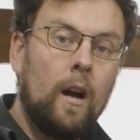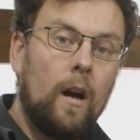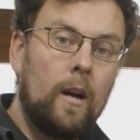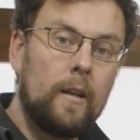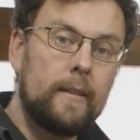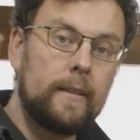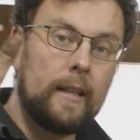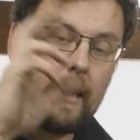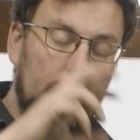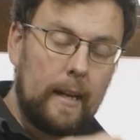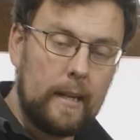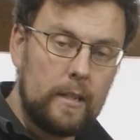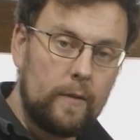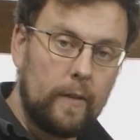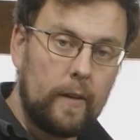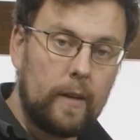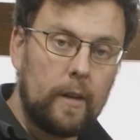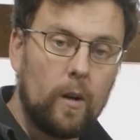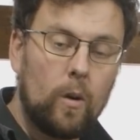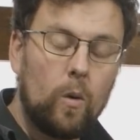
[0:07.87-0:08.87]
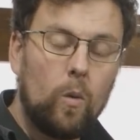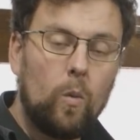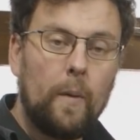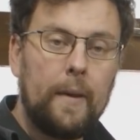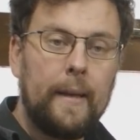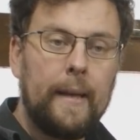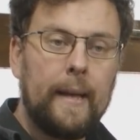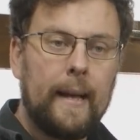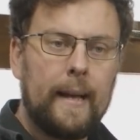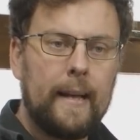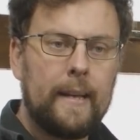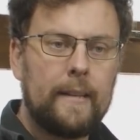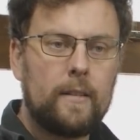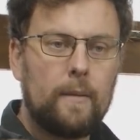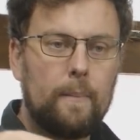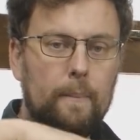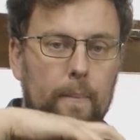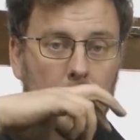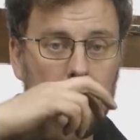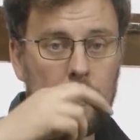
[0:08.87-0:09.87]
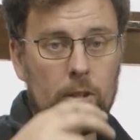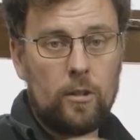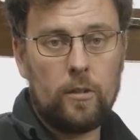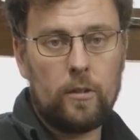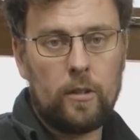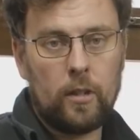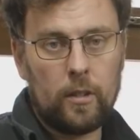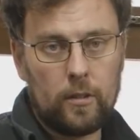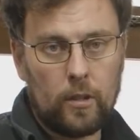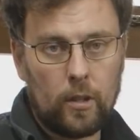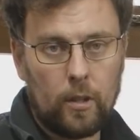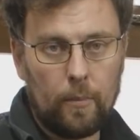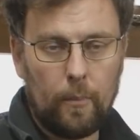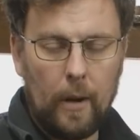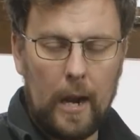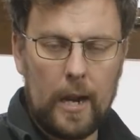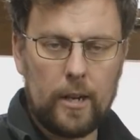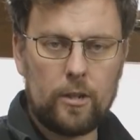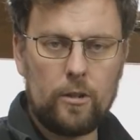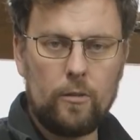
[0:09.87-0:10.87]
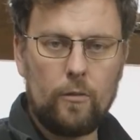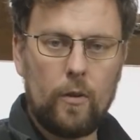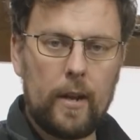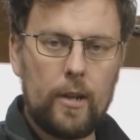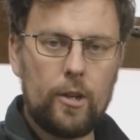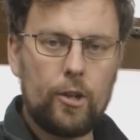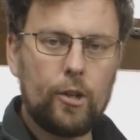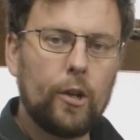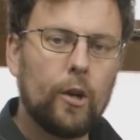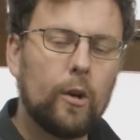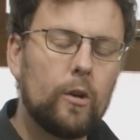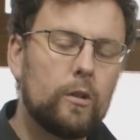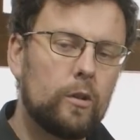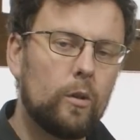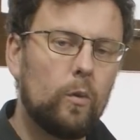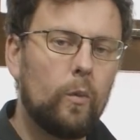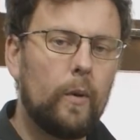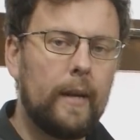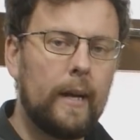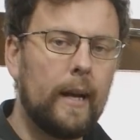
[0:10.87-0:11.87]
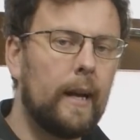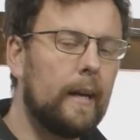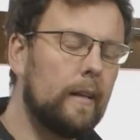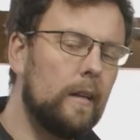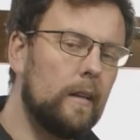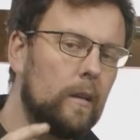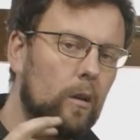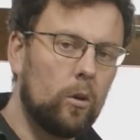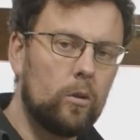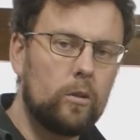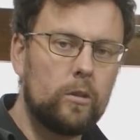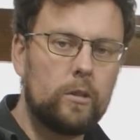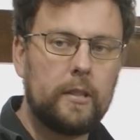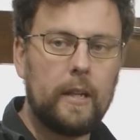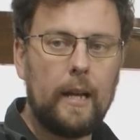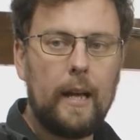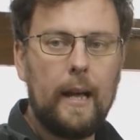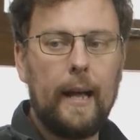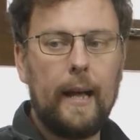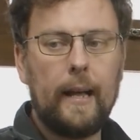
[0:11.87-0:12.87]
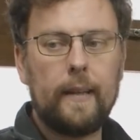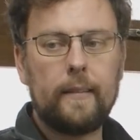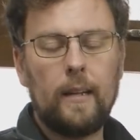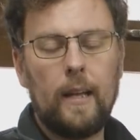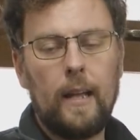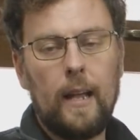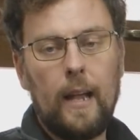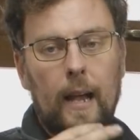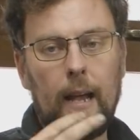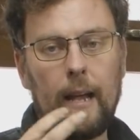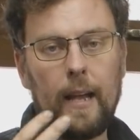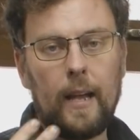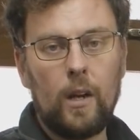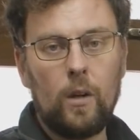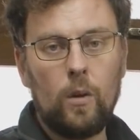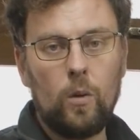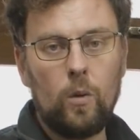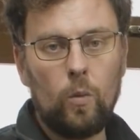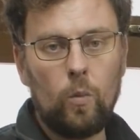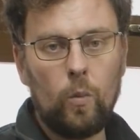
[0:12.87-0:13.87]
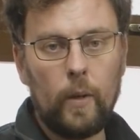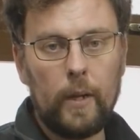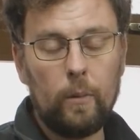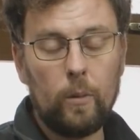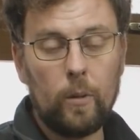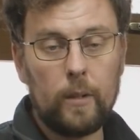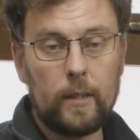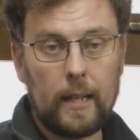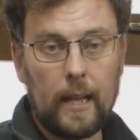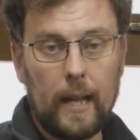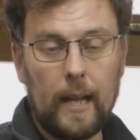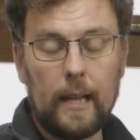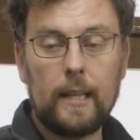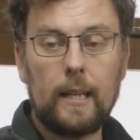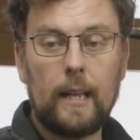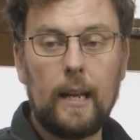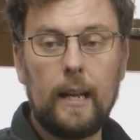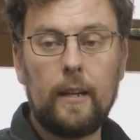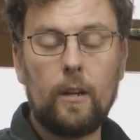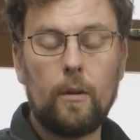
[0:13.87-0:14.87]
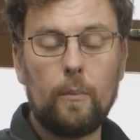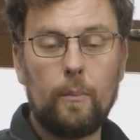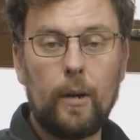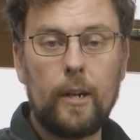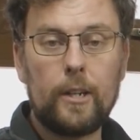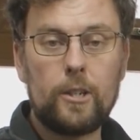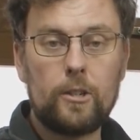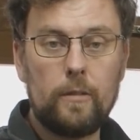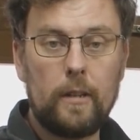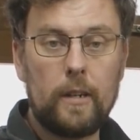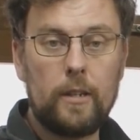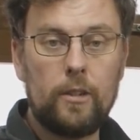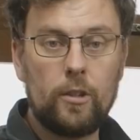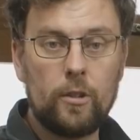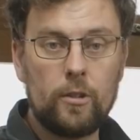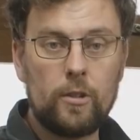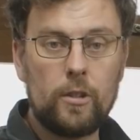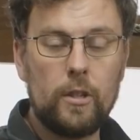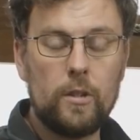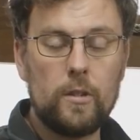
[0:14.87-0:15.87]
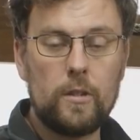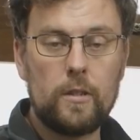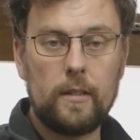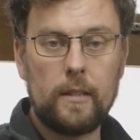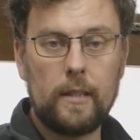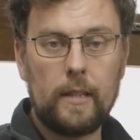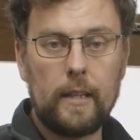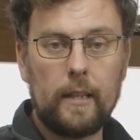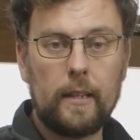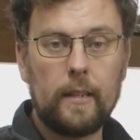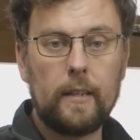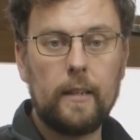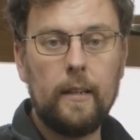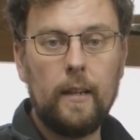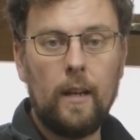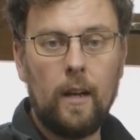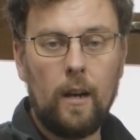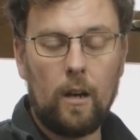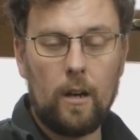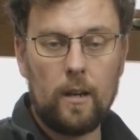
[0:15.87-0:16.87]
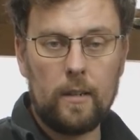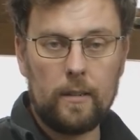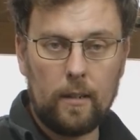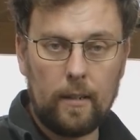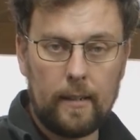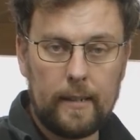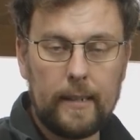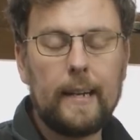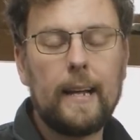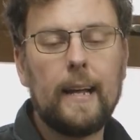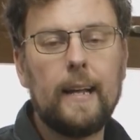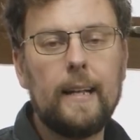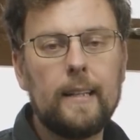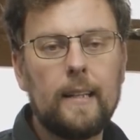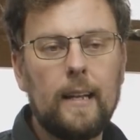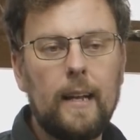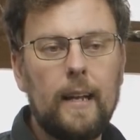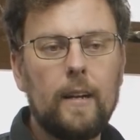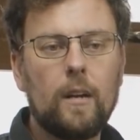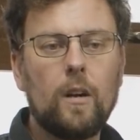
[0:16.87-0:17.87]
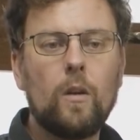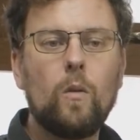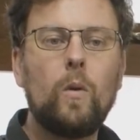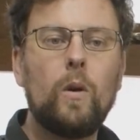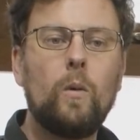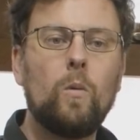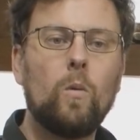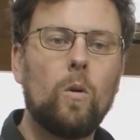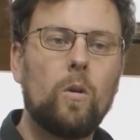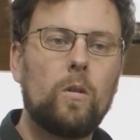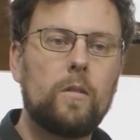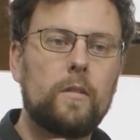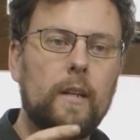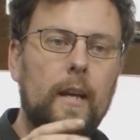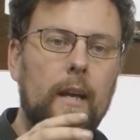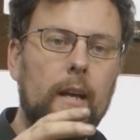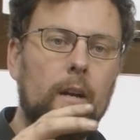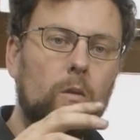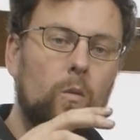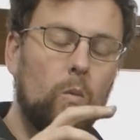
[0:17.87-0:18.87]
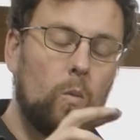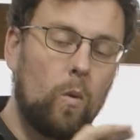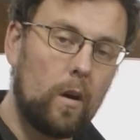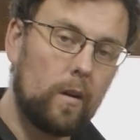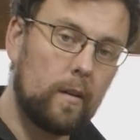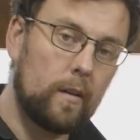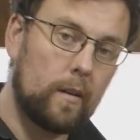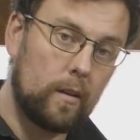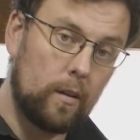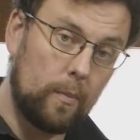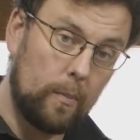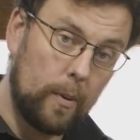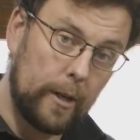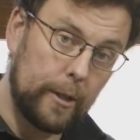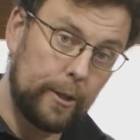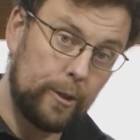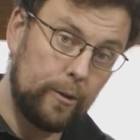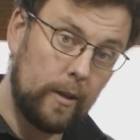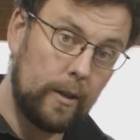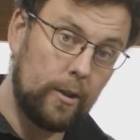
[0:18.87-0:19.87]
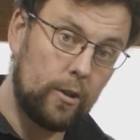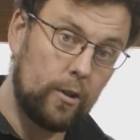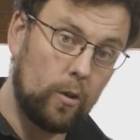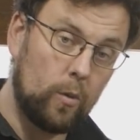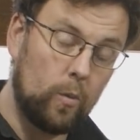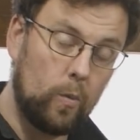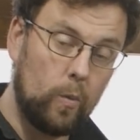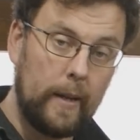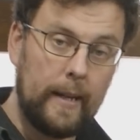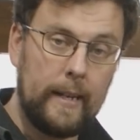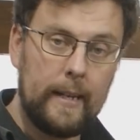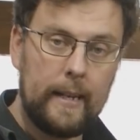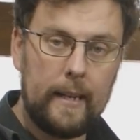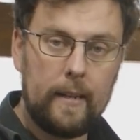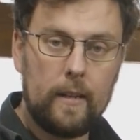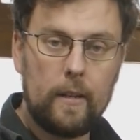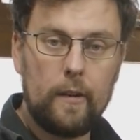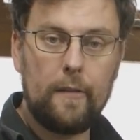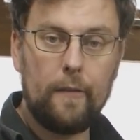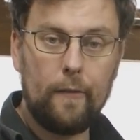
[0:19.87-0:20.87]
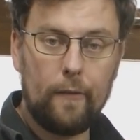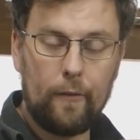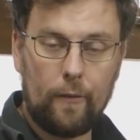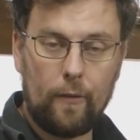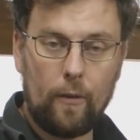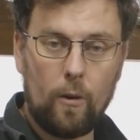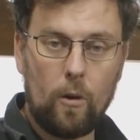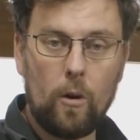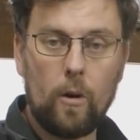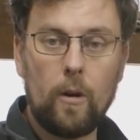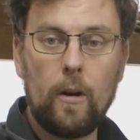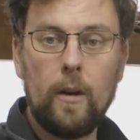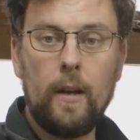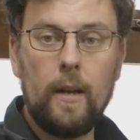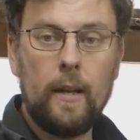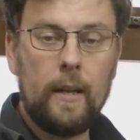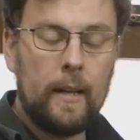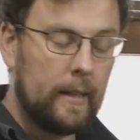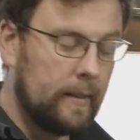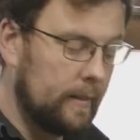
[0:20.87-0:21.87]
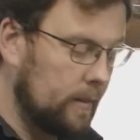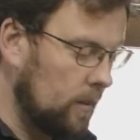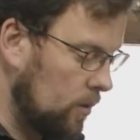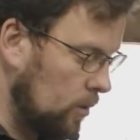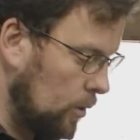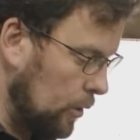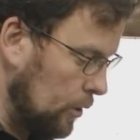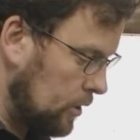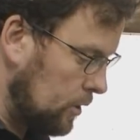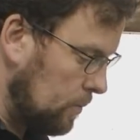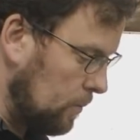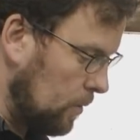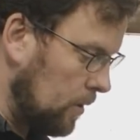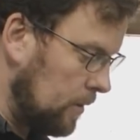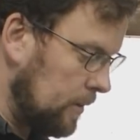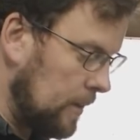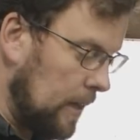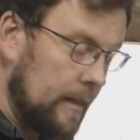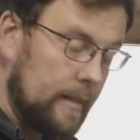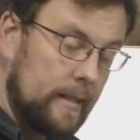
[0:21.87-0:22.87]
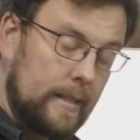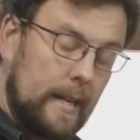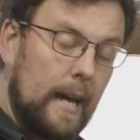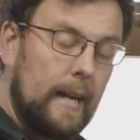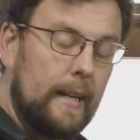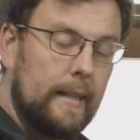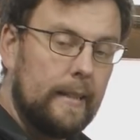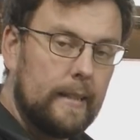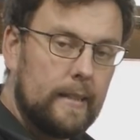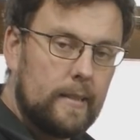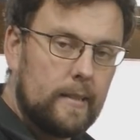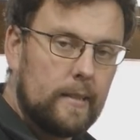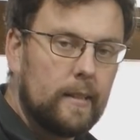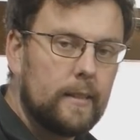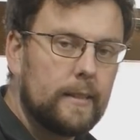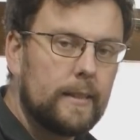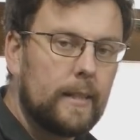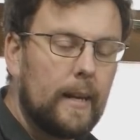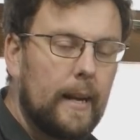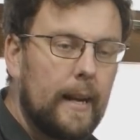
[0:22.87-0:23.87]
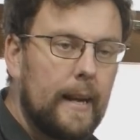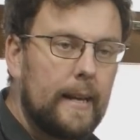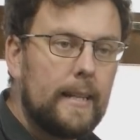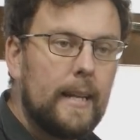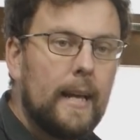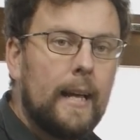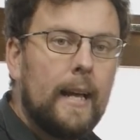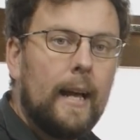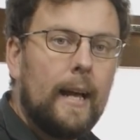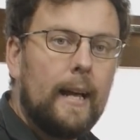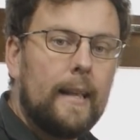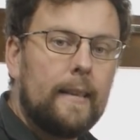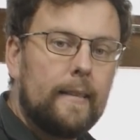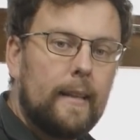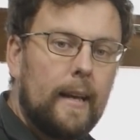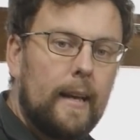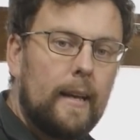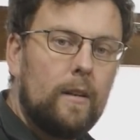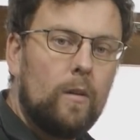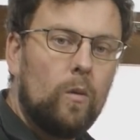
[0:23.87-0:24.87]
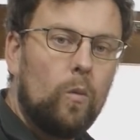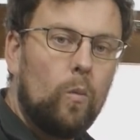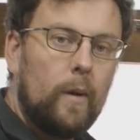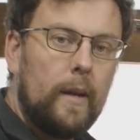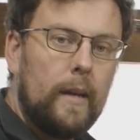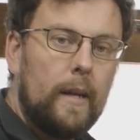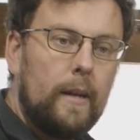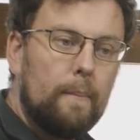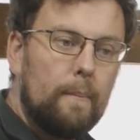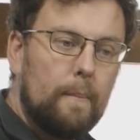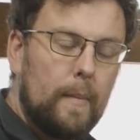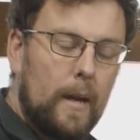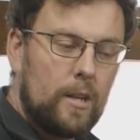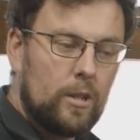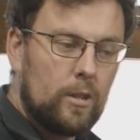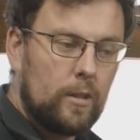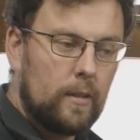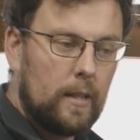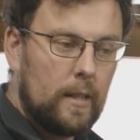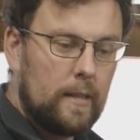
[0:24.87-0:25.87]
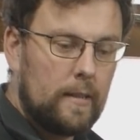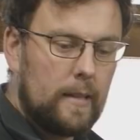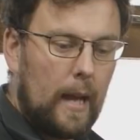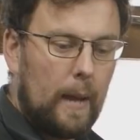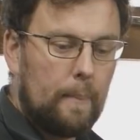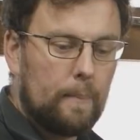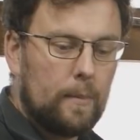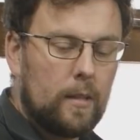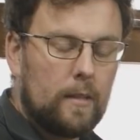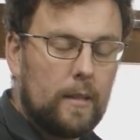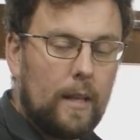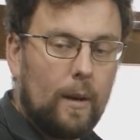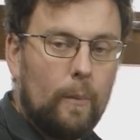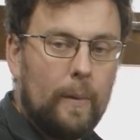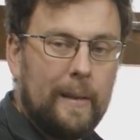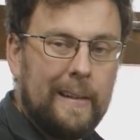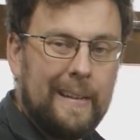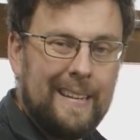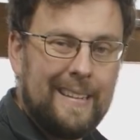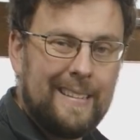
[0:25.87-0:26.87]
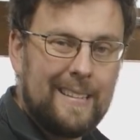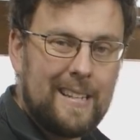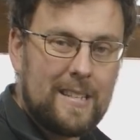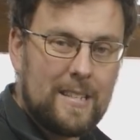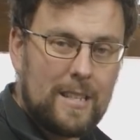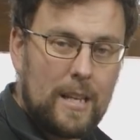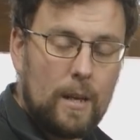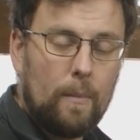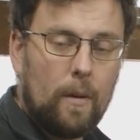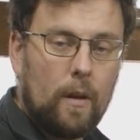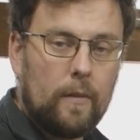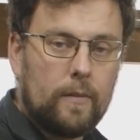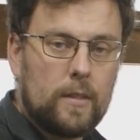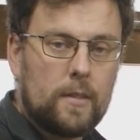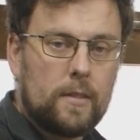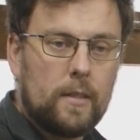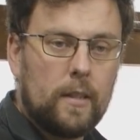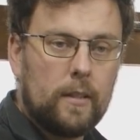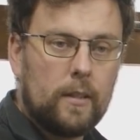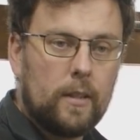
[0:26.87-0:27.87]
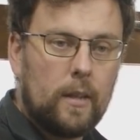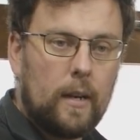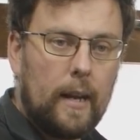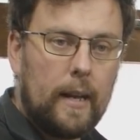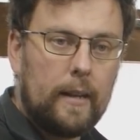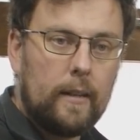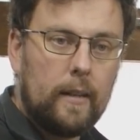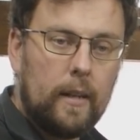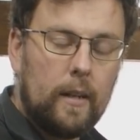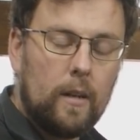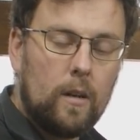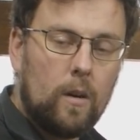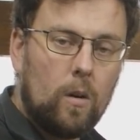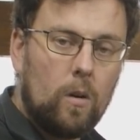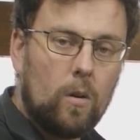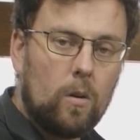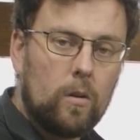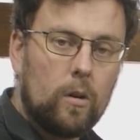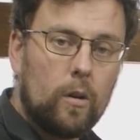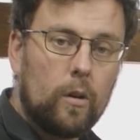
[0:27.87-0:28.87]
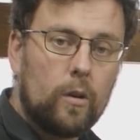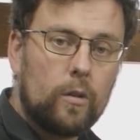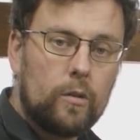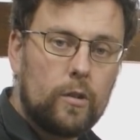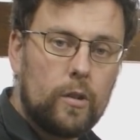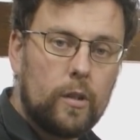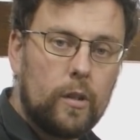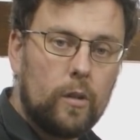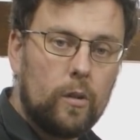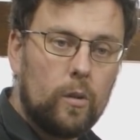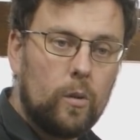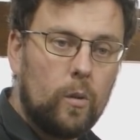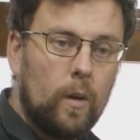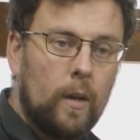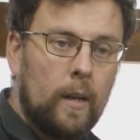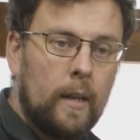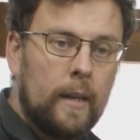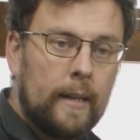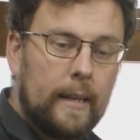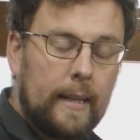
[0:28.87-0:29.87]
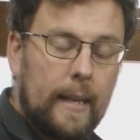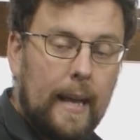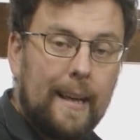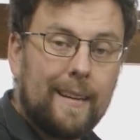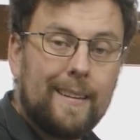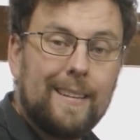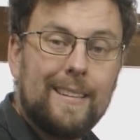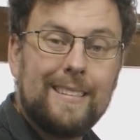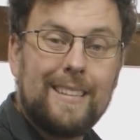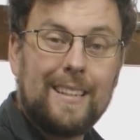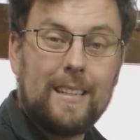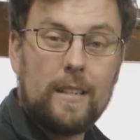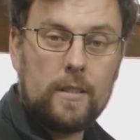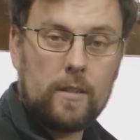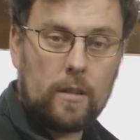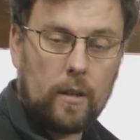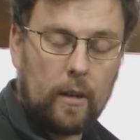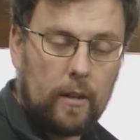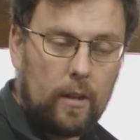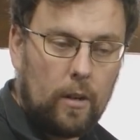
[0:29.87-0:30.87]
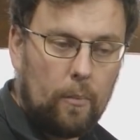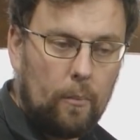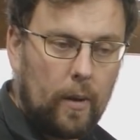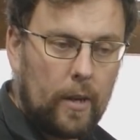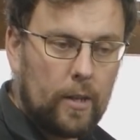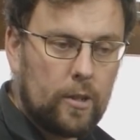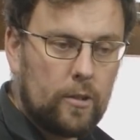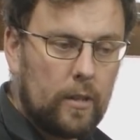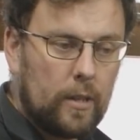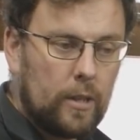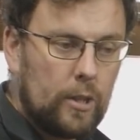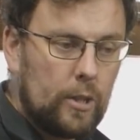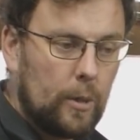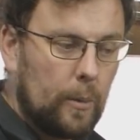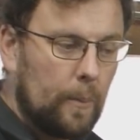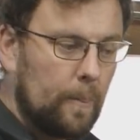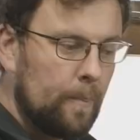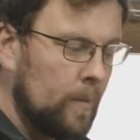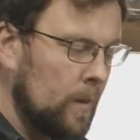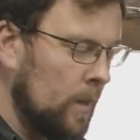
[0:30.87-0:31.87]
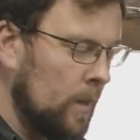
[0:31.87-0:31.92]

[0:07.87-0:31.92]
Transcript: On the last video, we had measured the compression ratios. We had looked at how we would calculate compression ratios using the online calculator. We worked out what compression ratio we needed for the customer that is getting this cylinder head, and then we measured the depth that we needed to skim off the cylinder head in order to get the desired compression ratio.